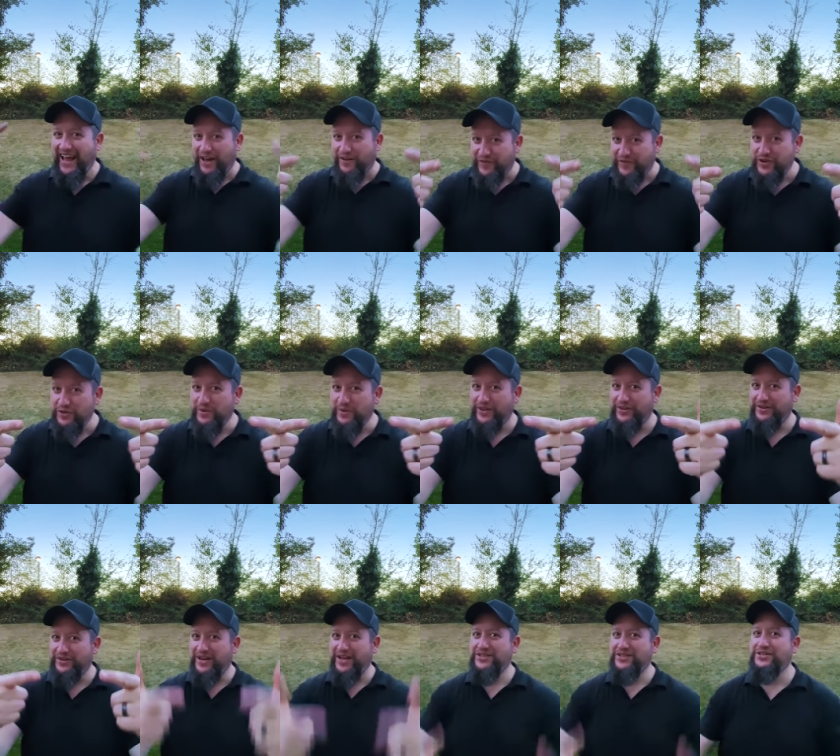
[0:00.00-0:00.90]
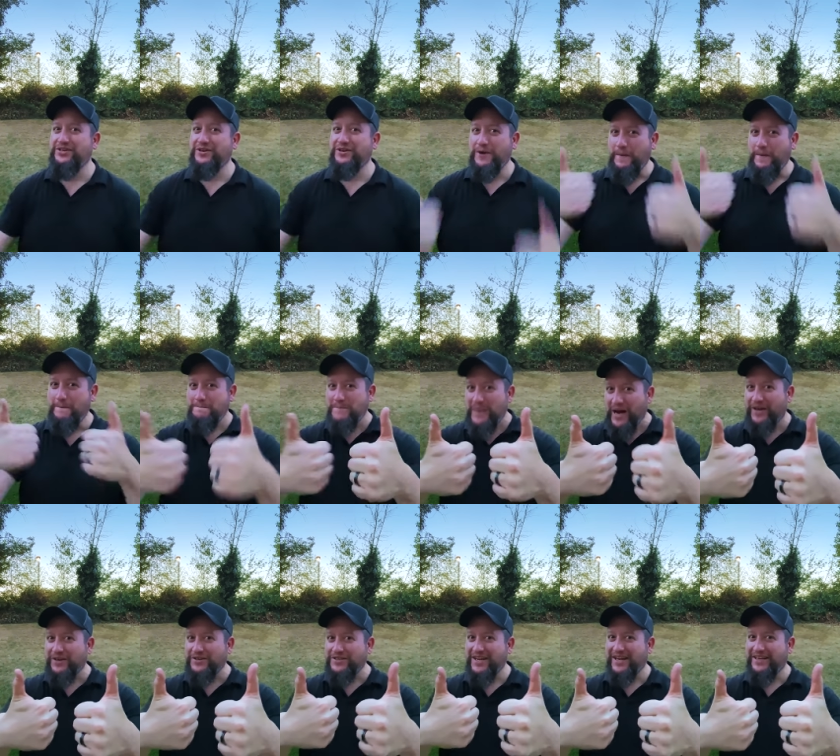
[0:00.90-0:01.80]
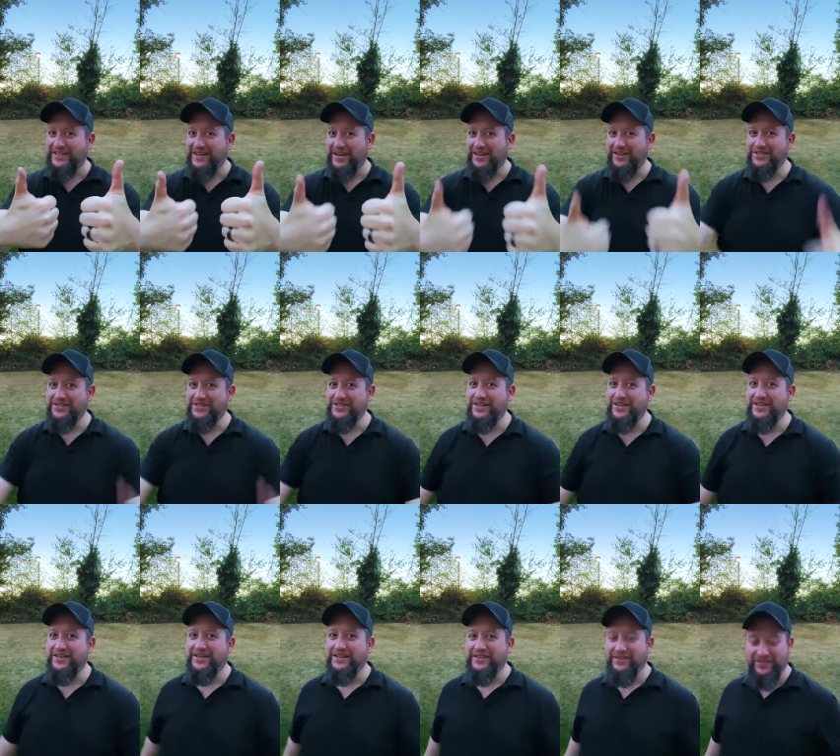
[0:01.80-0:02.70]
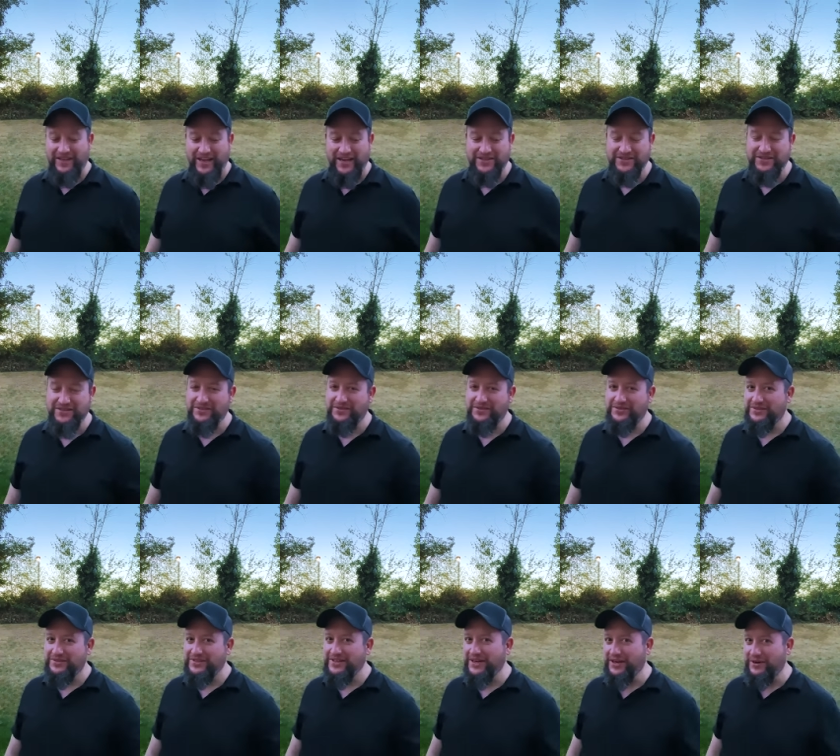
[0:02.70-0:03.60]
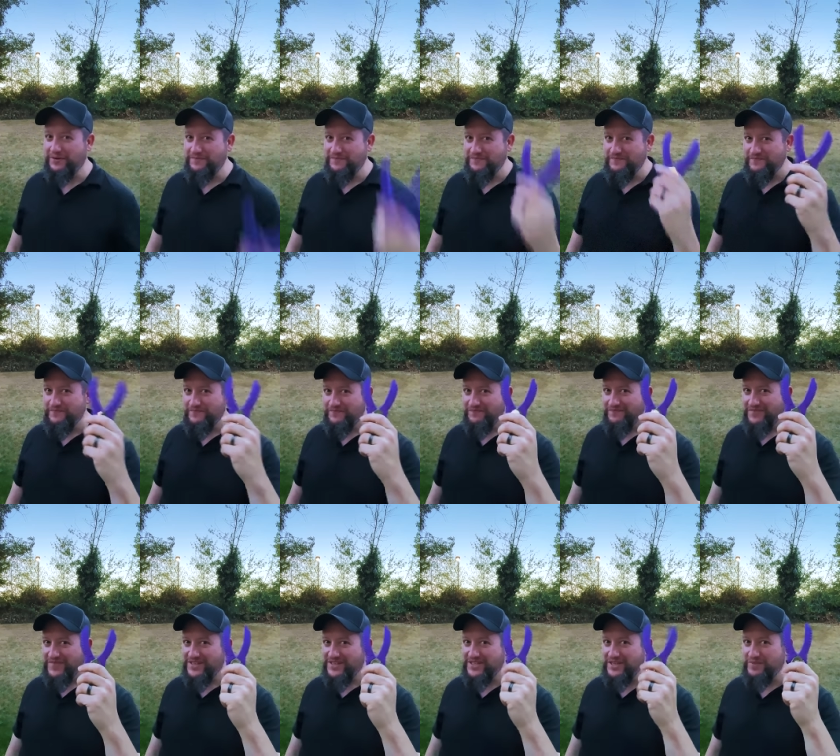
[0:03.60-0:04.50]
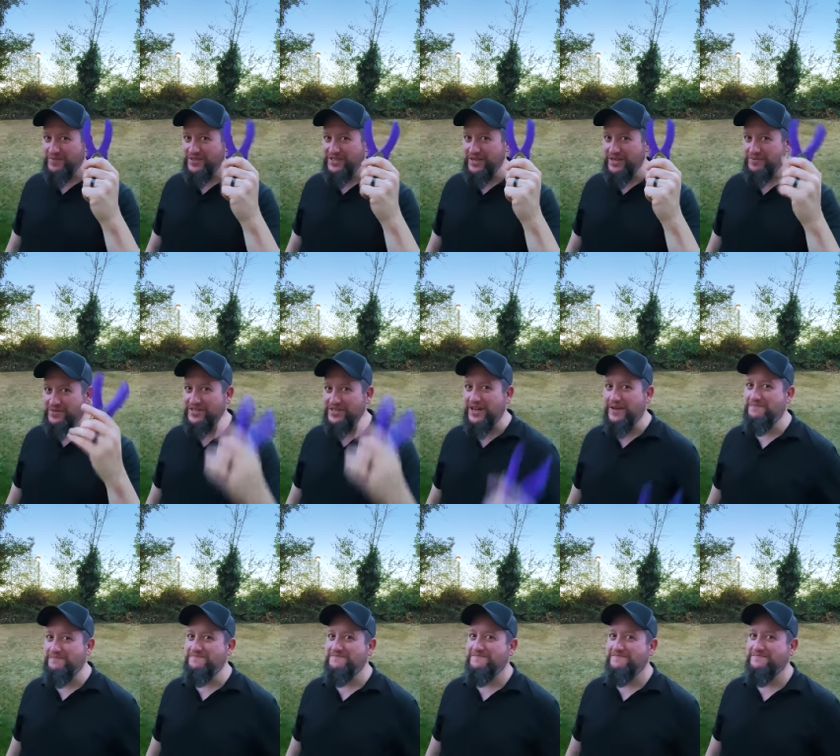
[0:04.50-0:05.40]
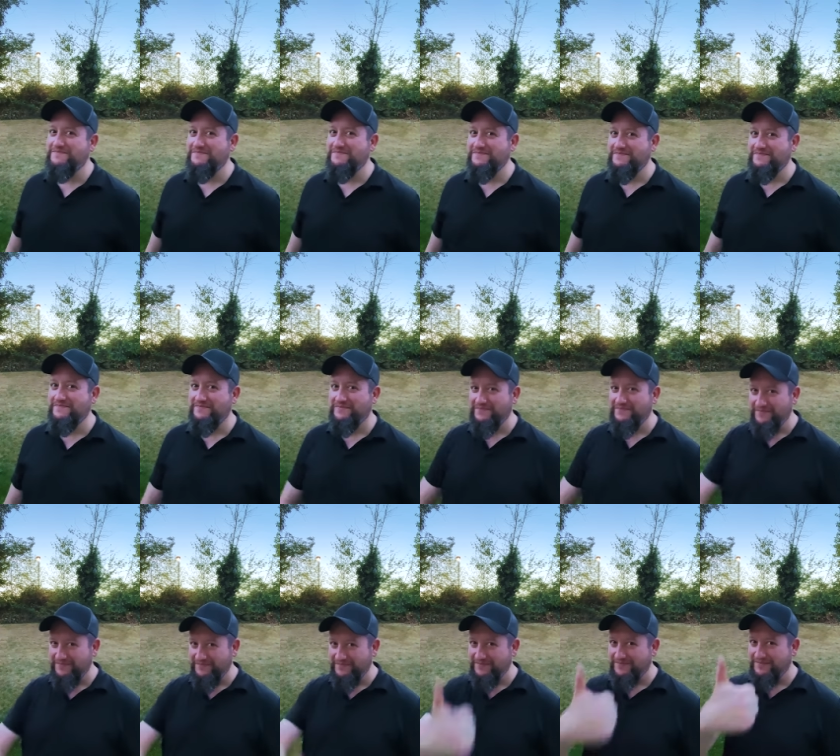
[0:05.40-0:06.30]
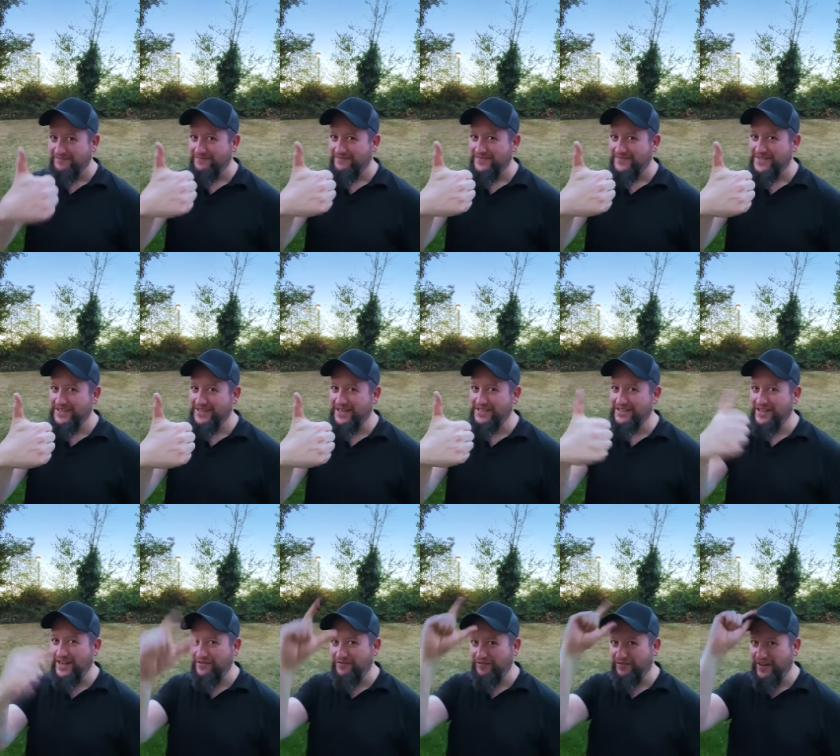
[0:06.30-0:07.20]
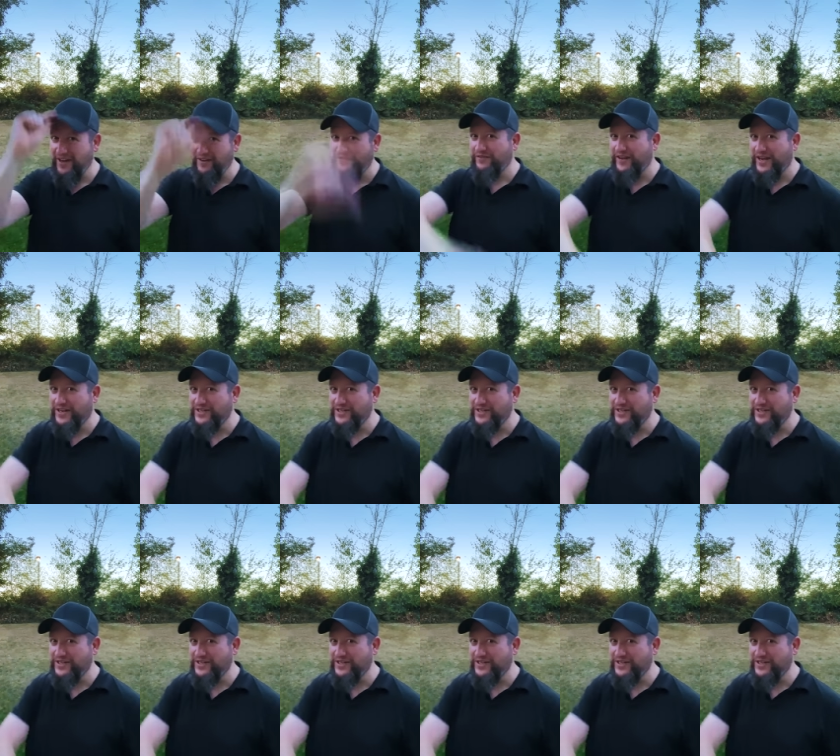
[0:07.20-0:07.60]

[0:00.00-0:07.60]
F you, Mother Nature, modern technology, thanks to, you know, snippy snip snip. Stay safe and